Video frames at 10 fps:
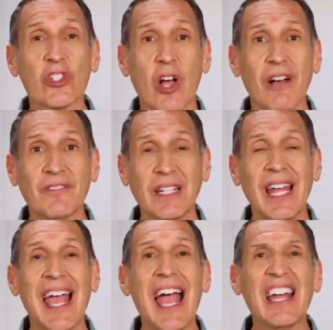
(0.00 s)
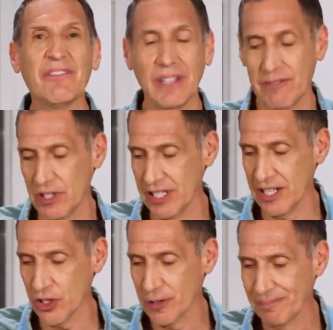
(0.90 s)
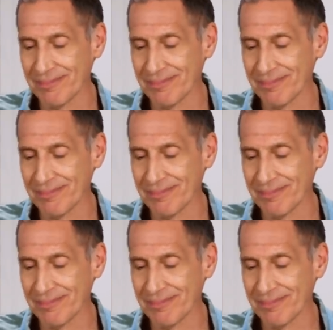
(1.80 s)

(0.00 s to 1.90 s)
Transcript: soften, and flavor the dish.